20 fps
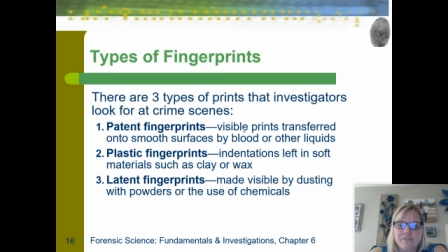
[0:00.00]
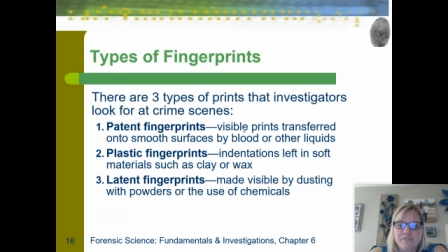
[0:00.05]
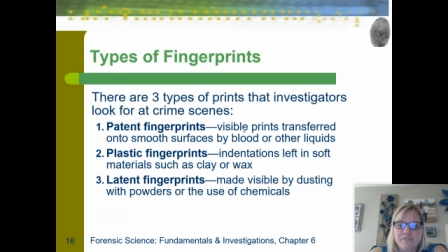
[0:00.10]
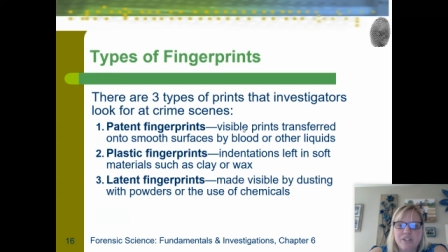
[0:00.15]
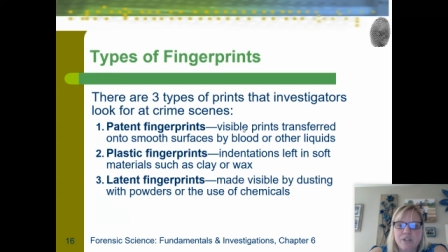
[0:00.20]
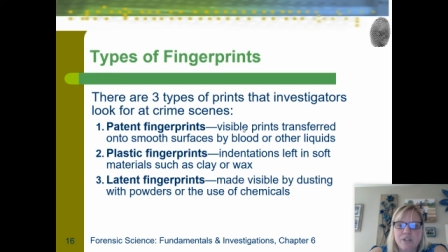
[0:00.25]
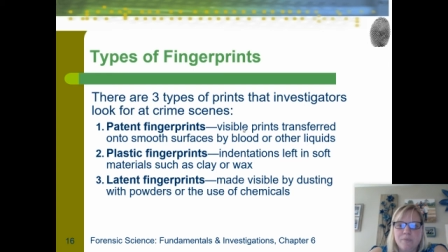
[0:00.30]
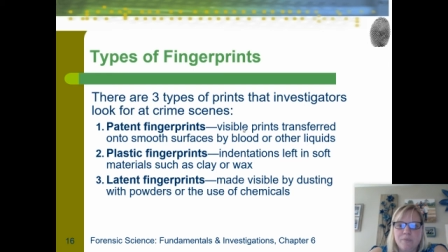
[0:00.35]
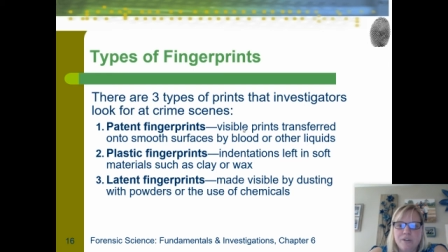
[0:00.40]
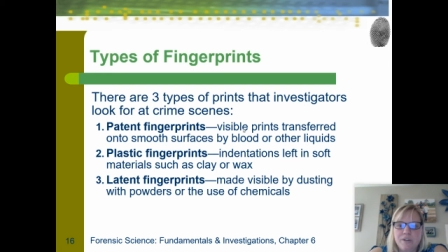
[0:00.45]

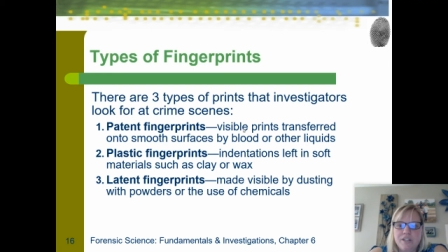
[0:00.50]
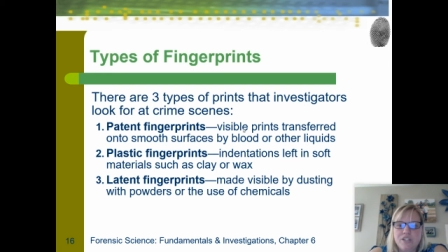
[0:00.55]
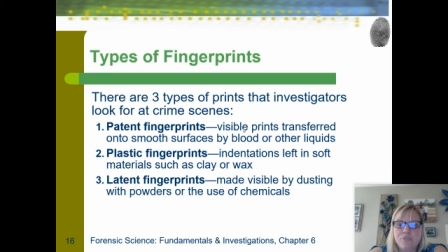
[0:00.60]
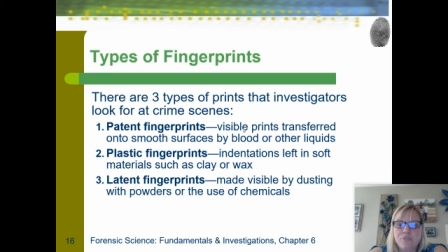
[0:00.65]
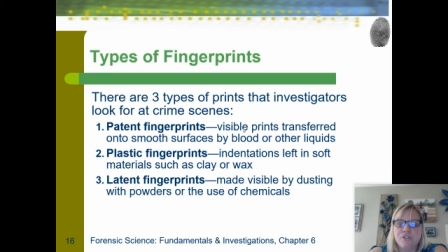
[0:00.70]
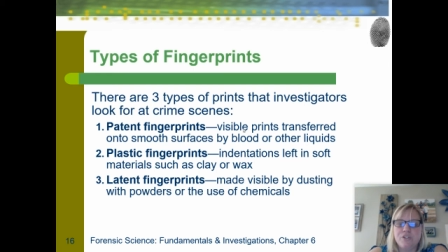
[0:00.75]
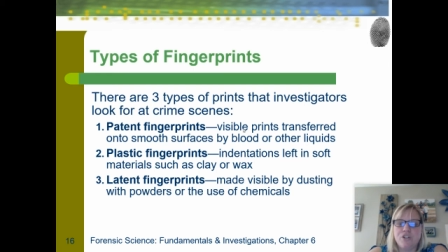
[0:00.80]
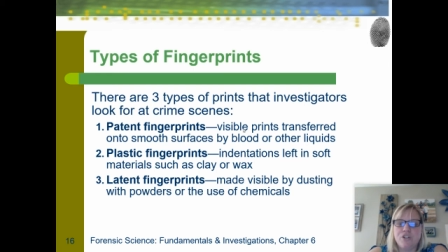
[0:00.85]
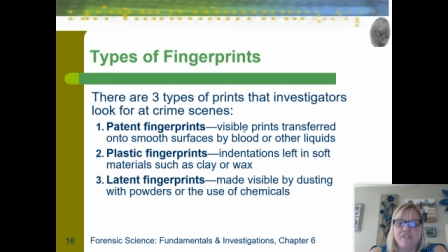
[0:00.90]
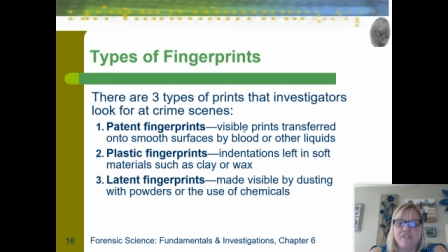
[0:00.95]
fingerprints,
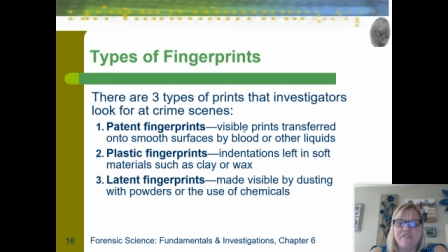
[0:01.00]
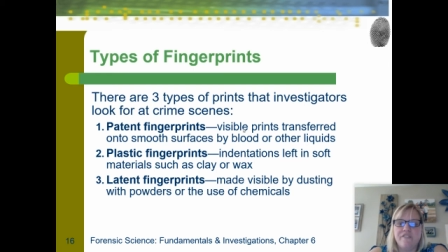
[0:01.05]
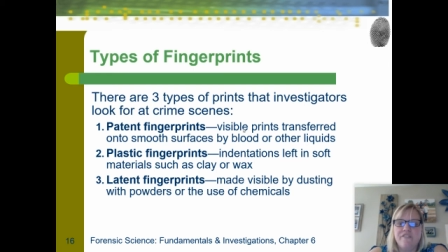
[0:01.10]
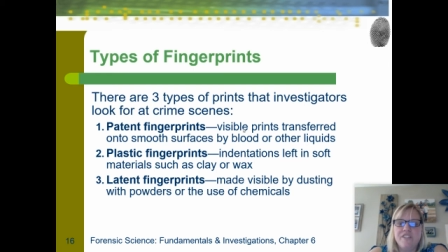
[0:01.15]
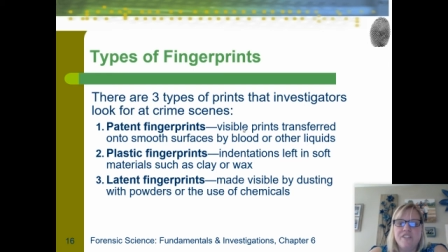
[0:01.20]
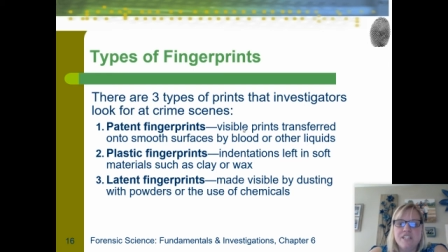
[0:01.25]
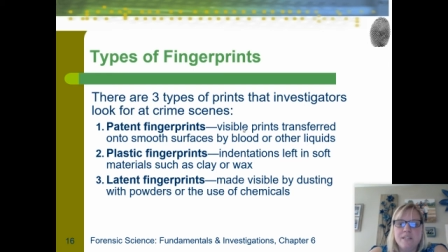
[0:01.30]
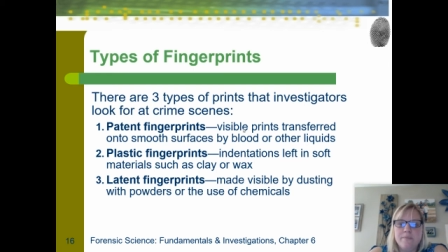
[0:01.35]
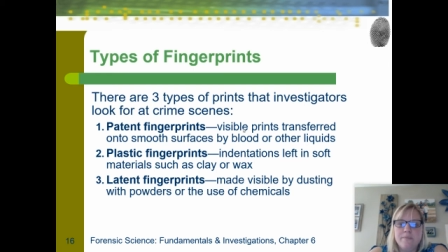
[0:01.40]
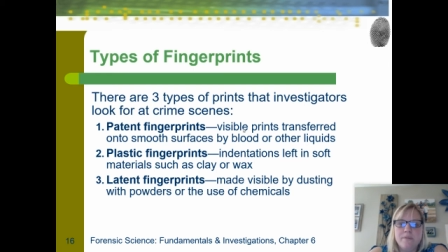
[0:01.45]
which are
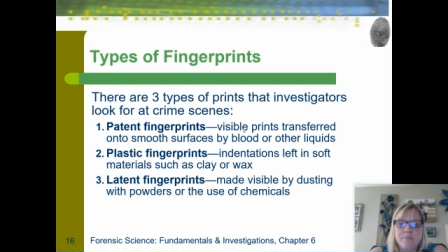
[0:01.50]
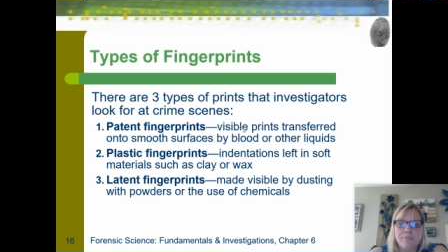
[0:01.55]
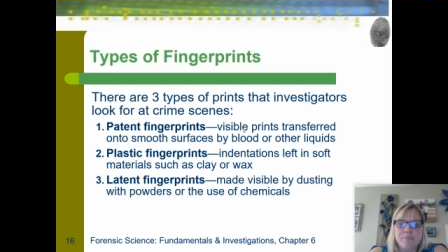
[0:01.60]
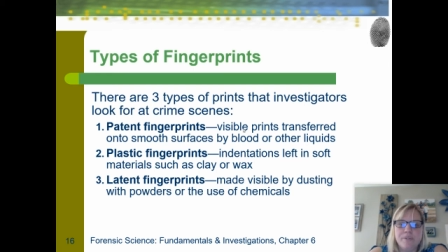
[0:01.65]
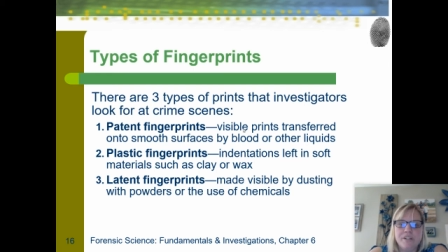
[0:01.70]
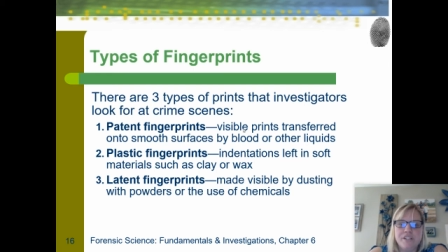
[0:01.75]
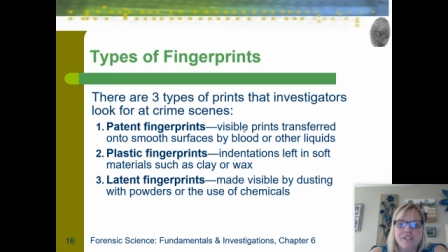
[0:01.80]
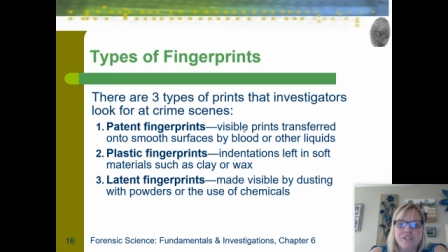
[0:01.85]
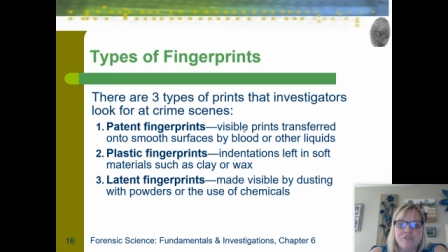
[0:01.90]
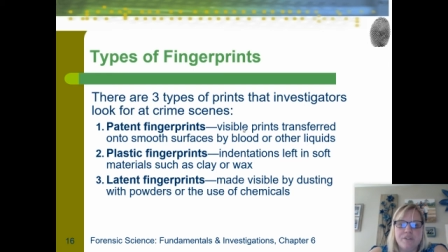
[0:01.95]
visible
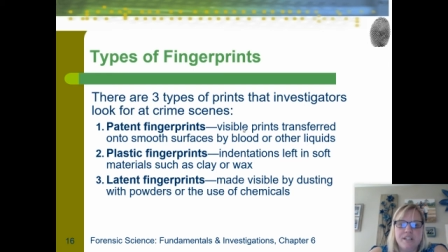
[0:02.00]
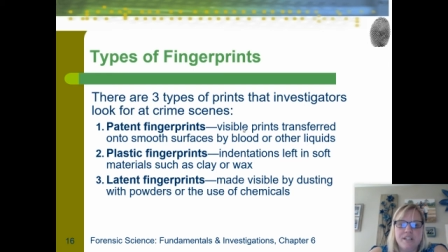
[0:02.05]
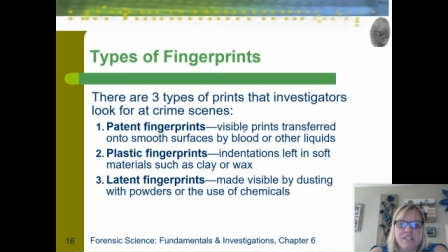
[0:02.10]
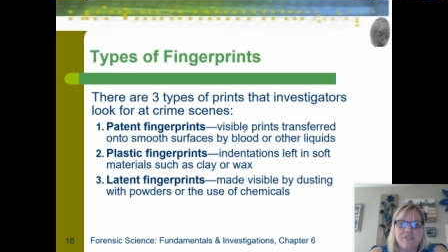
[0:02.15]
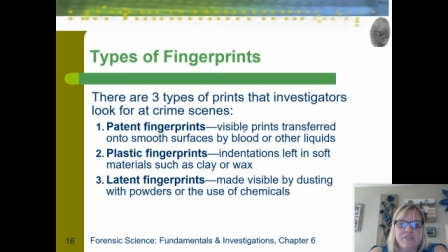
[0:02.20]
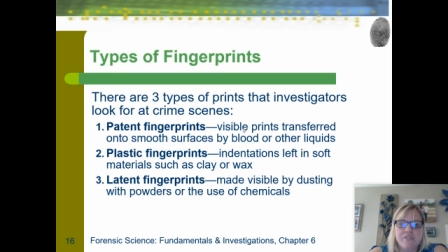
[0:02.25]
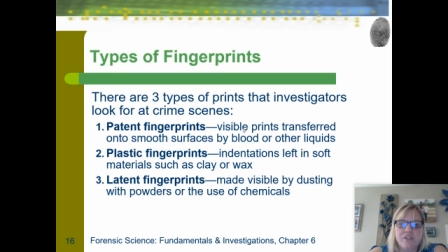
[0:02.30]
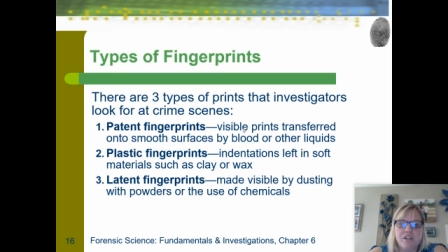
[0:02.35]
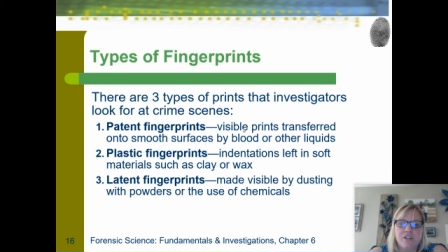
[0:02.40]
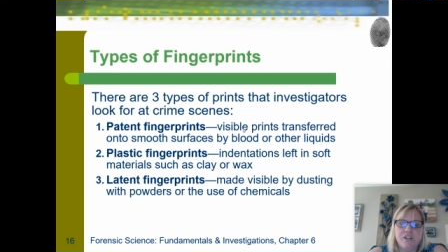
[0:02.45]
prints
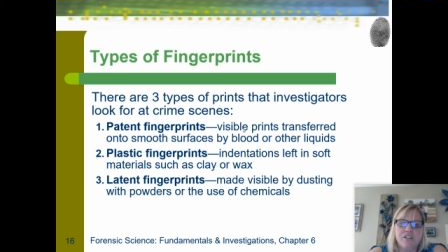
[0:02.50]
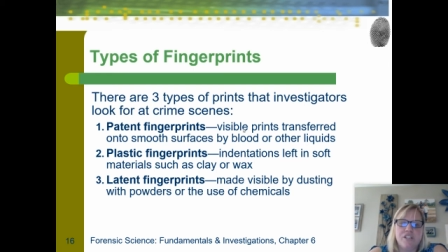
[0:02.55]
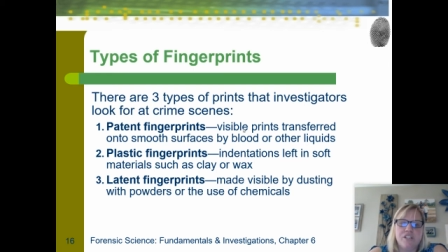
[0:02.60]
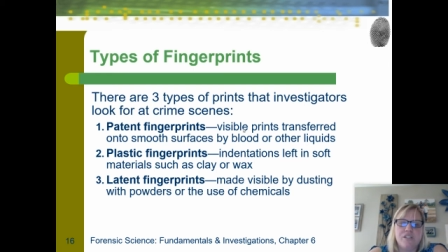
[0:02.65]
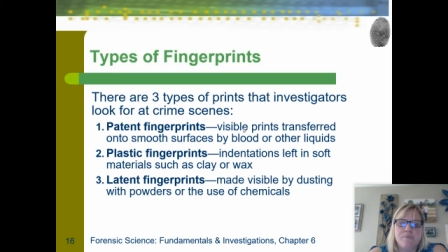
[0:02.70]
transferred onto